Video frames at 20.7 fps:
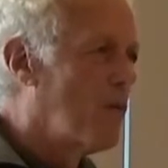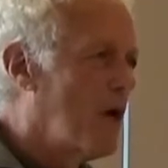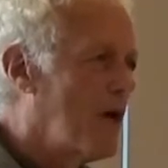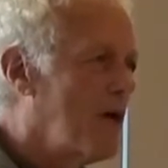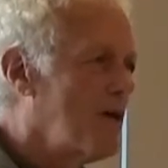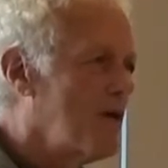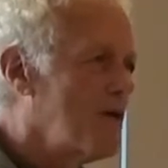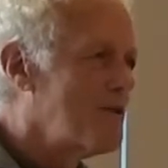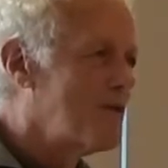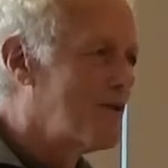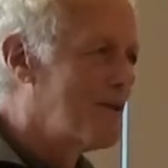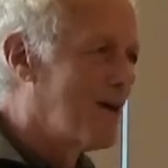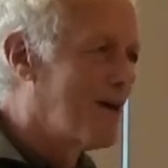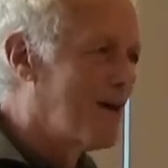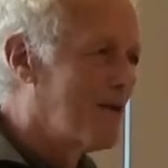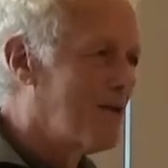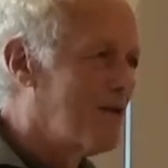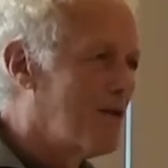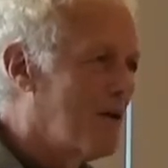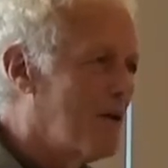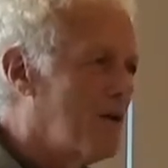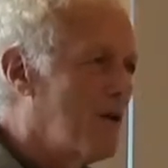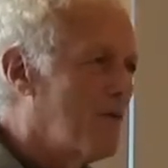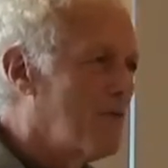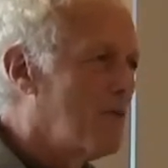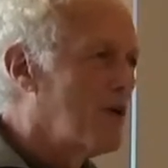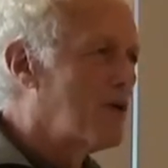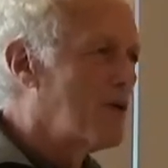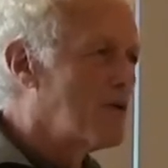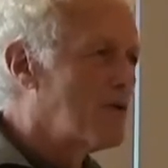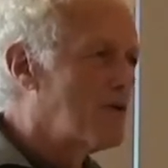why is that?
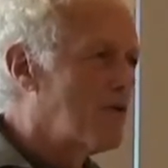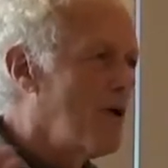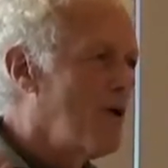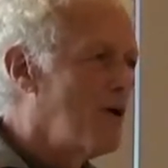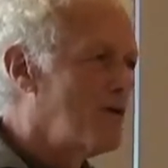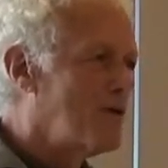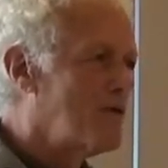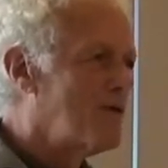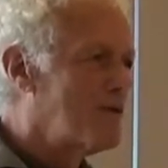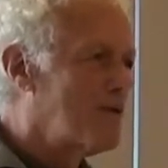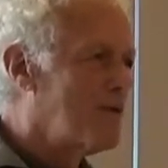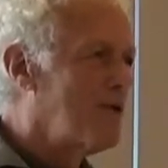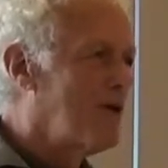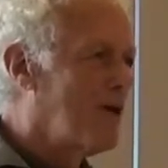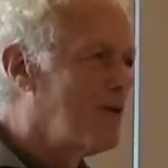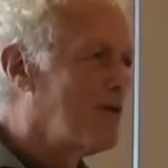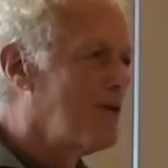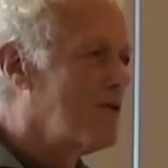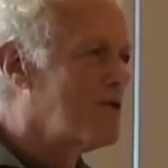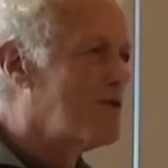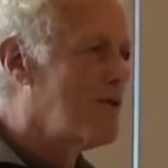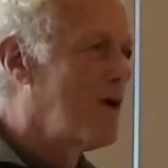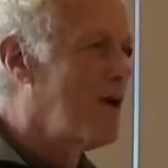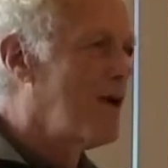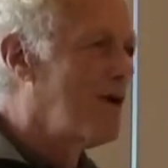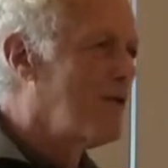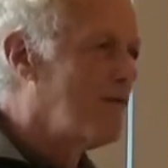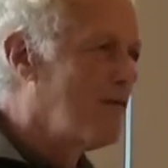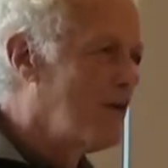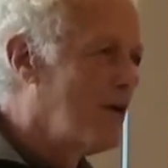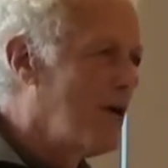Because loss is the other
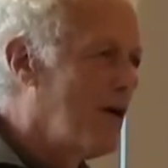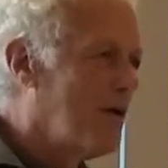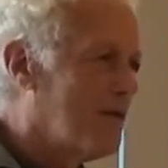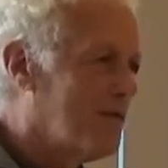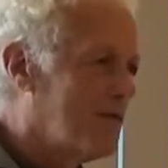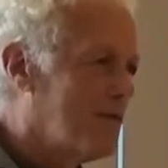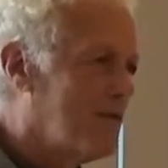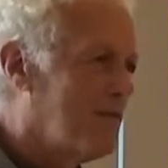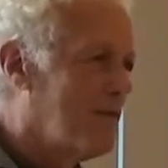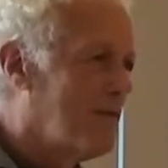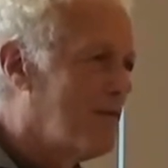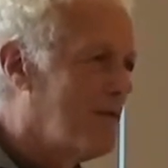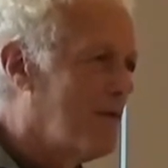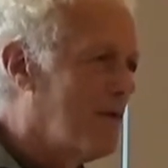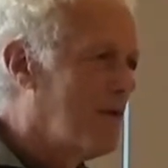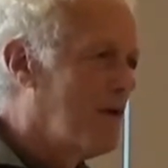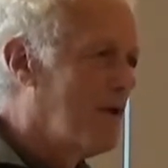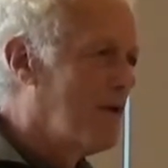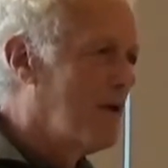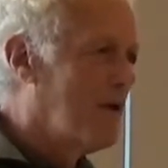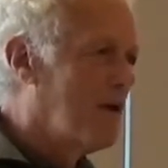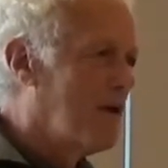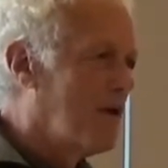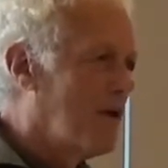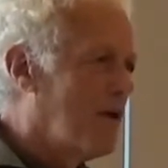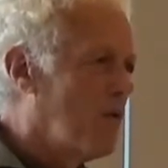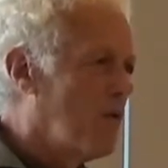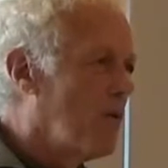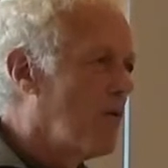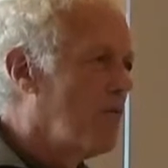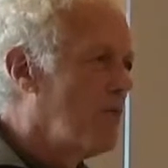side of love.
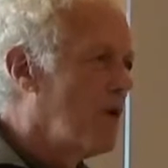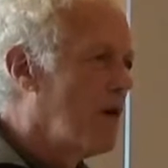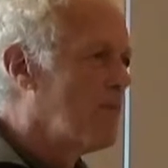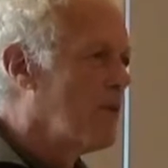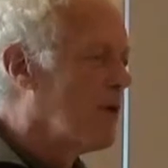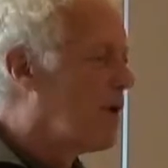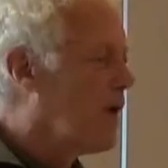Remember,